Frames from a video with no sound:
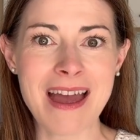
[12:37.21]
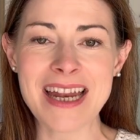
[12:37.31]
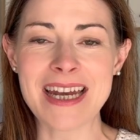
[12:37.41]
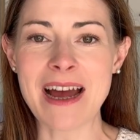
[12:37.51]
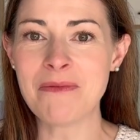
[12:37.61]

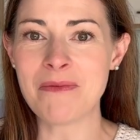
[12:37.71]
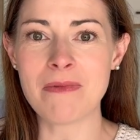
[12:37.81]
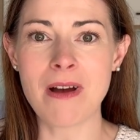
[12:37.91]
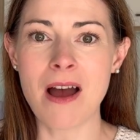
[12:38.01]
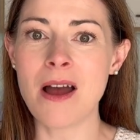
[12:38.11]
Now,
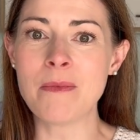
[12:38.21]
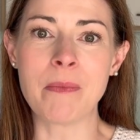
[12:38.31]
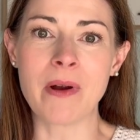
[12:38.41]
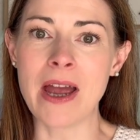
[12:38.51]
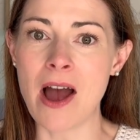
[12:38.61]
I'm a
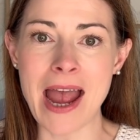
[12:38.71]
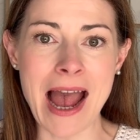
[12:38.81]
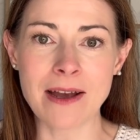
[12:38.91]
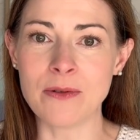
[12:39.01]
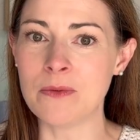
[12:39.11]
Brit. I
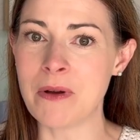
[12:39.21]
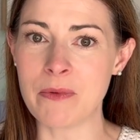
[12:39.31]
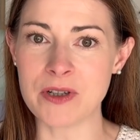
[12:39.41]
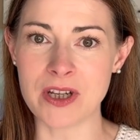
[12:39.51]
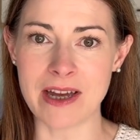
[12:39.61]
hang all my
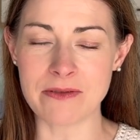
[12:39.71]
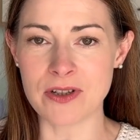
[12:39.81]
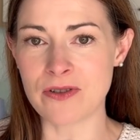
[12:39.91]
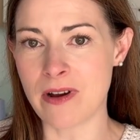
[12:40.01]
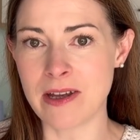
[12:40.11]
washing out to
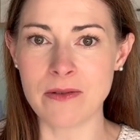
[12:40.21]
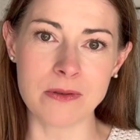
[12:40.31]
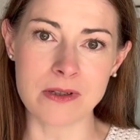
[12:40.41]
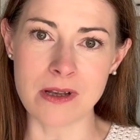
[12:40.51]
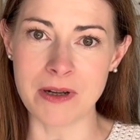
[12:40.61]
dry all
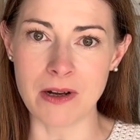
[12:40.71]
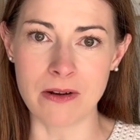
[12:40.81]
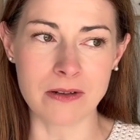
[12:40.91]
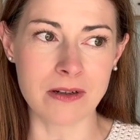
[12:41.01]
summer long.